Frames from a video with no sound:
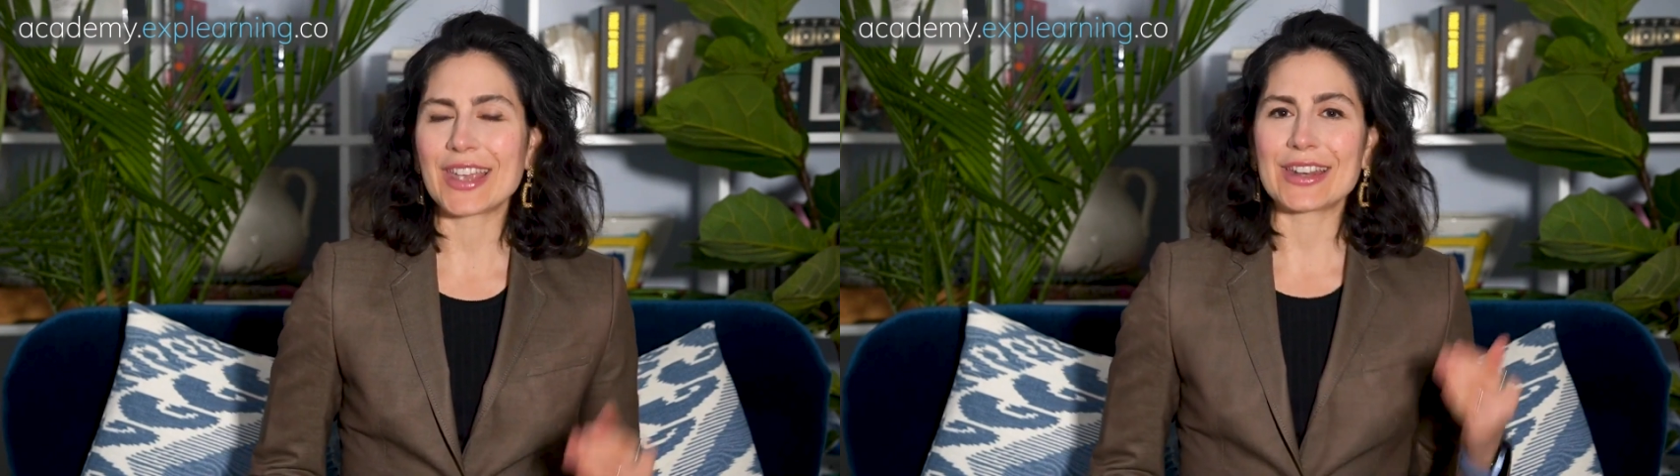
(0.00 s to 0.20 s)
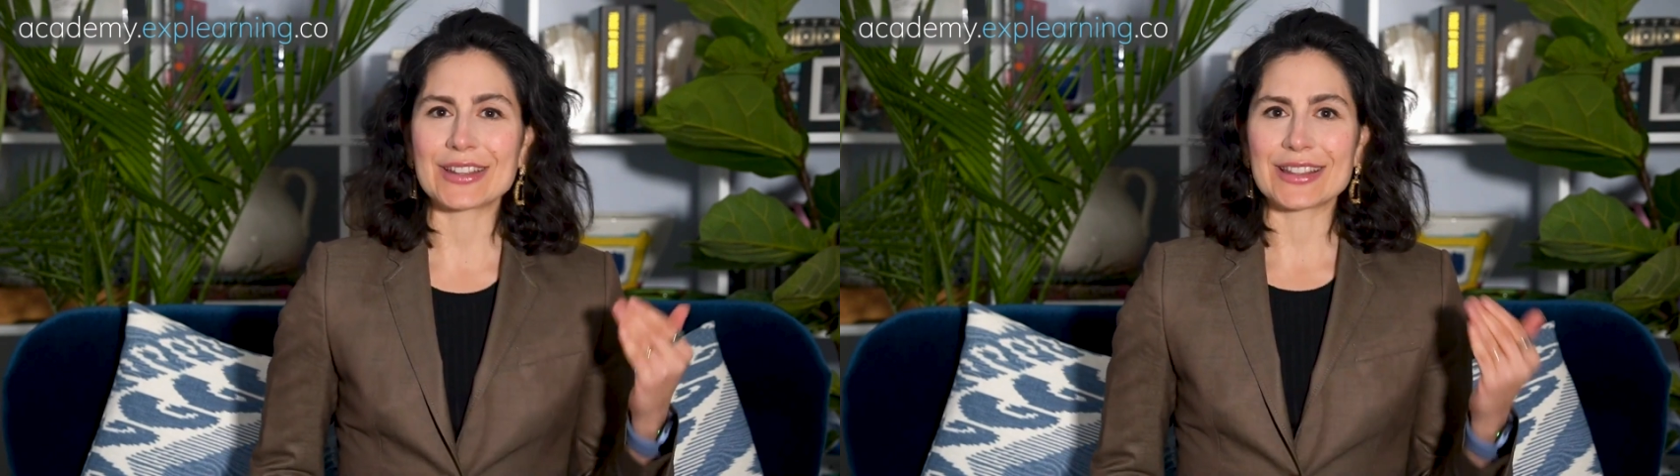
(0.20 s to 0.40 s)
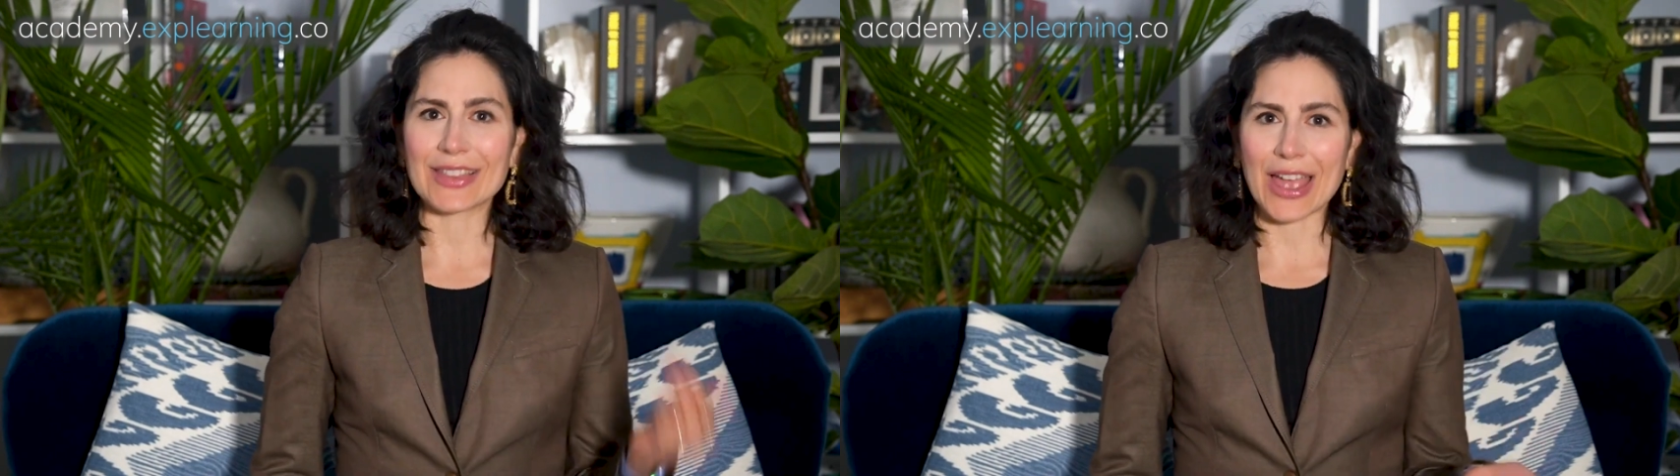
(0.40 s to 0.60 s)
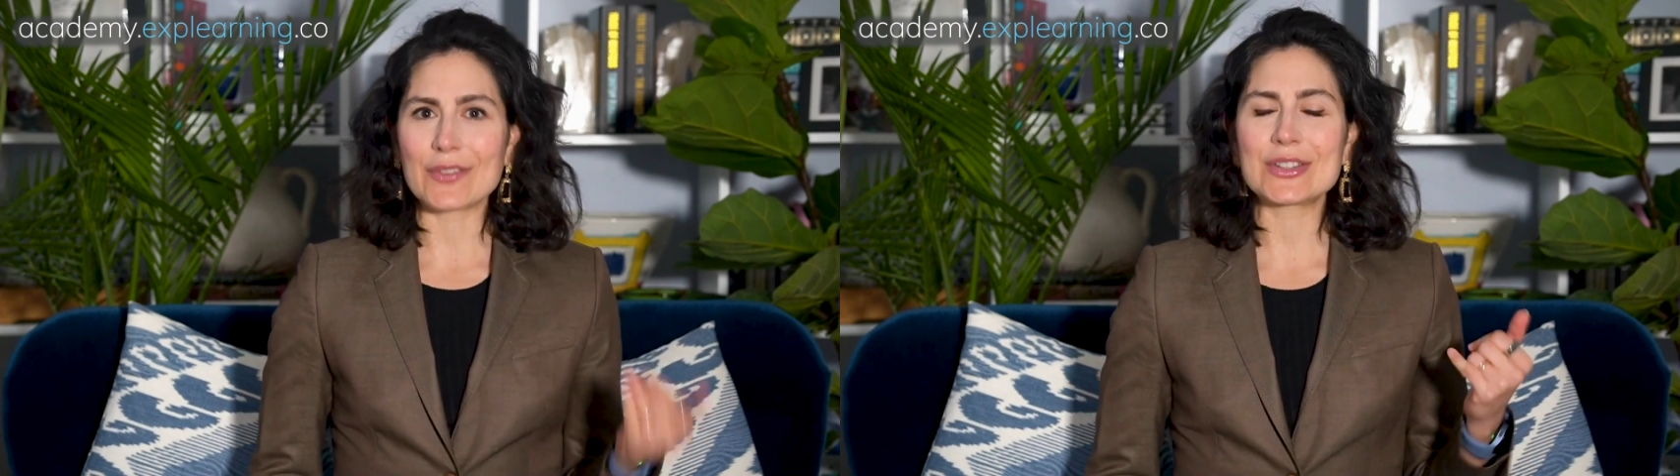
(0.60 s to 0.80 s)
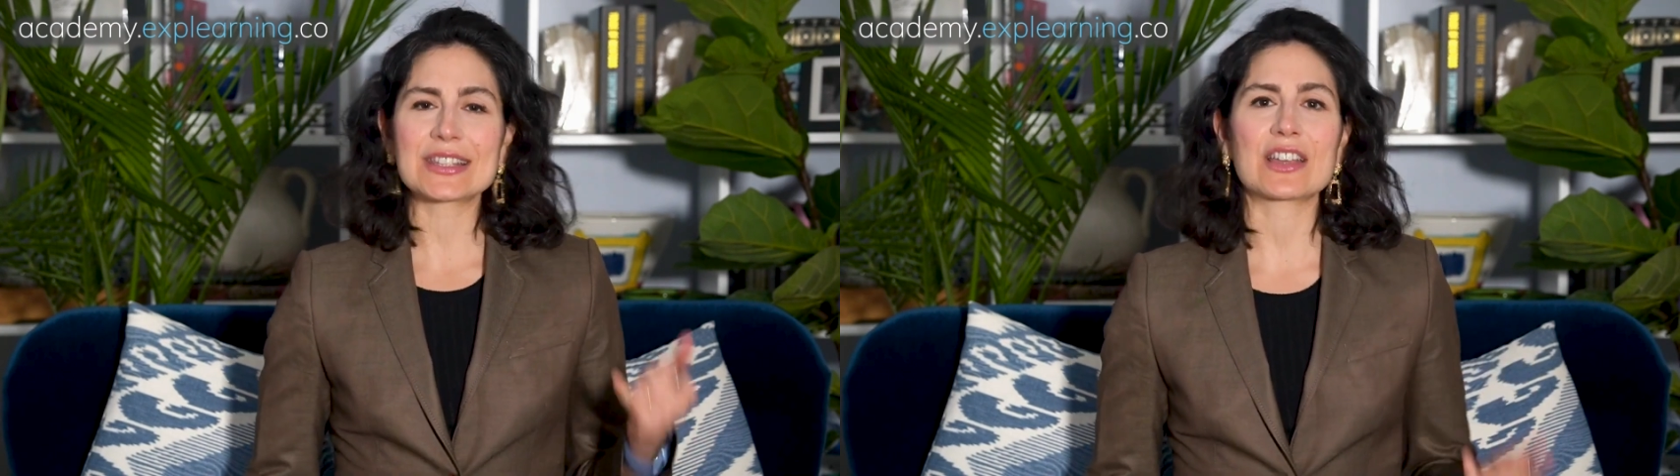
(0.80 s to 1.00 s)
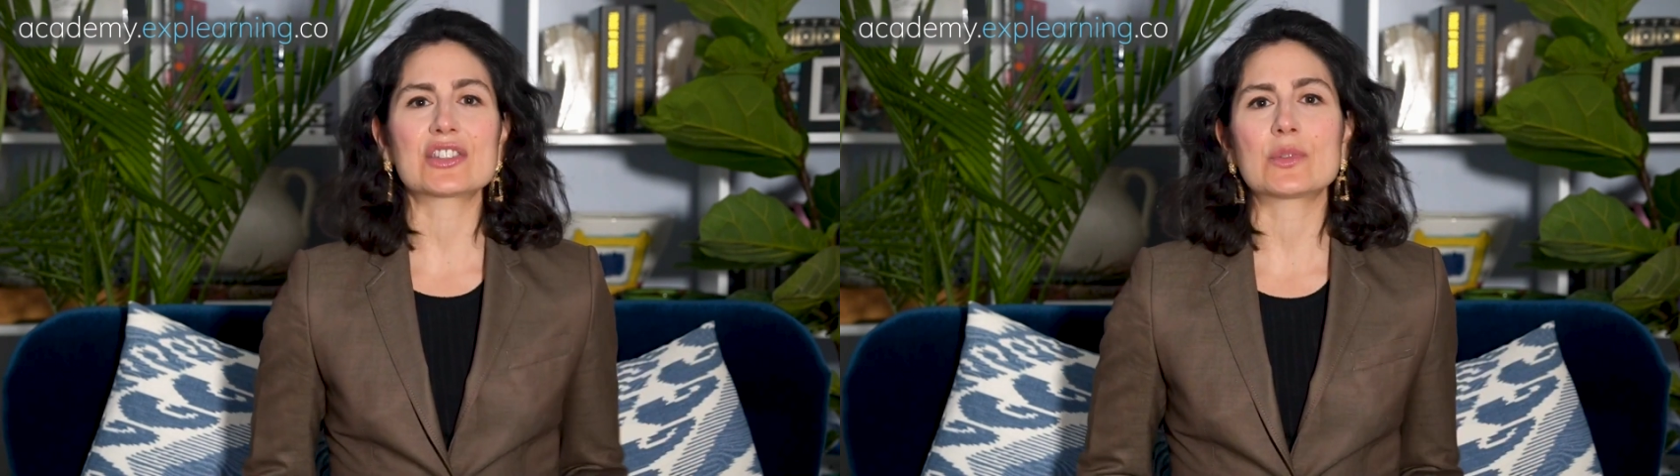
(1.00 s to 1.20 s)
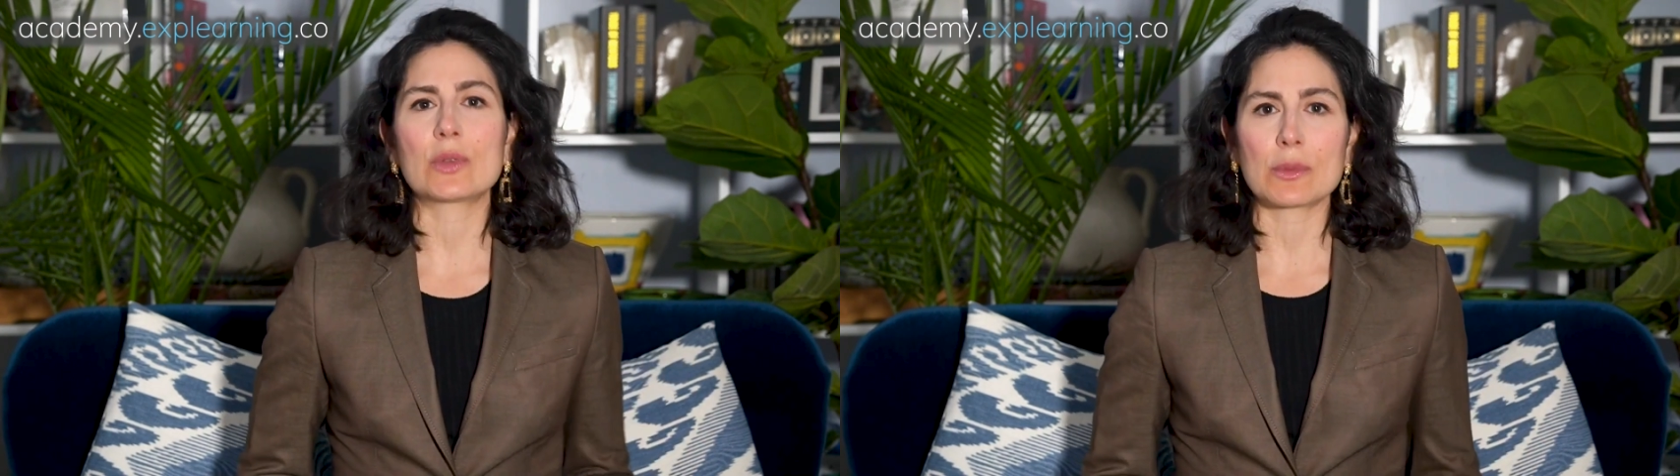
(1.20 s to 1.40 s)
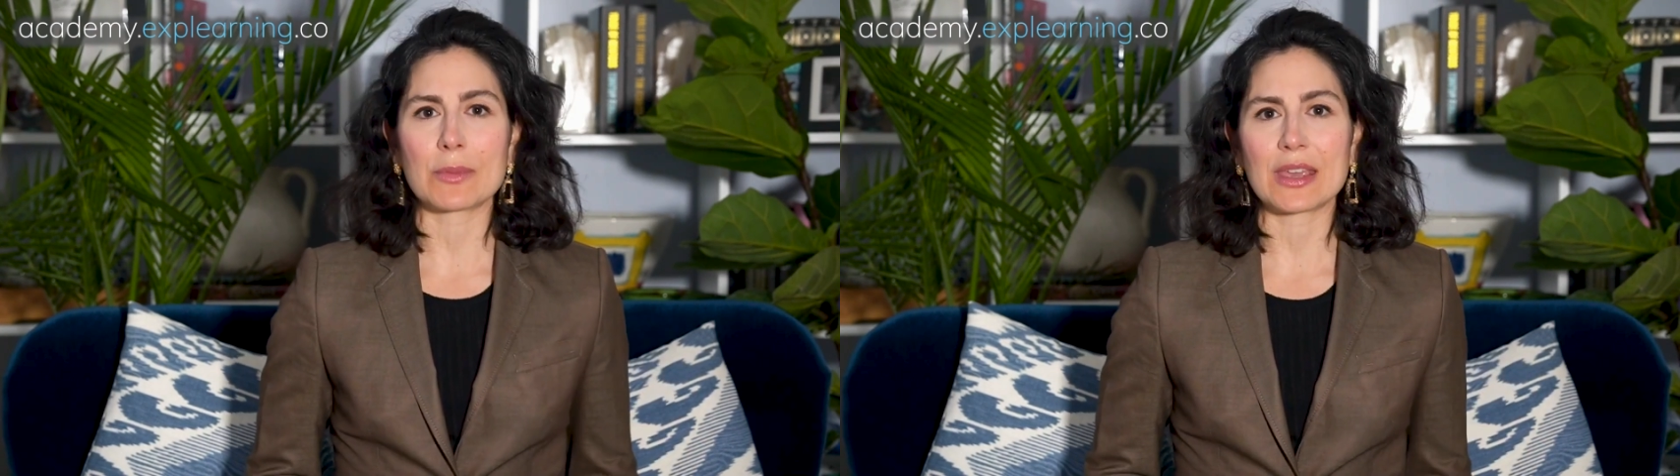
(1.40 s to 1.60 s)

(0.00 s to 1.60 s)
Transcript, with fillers: in a live discussion with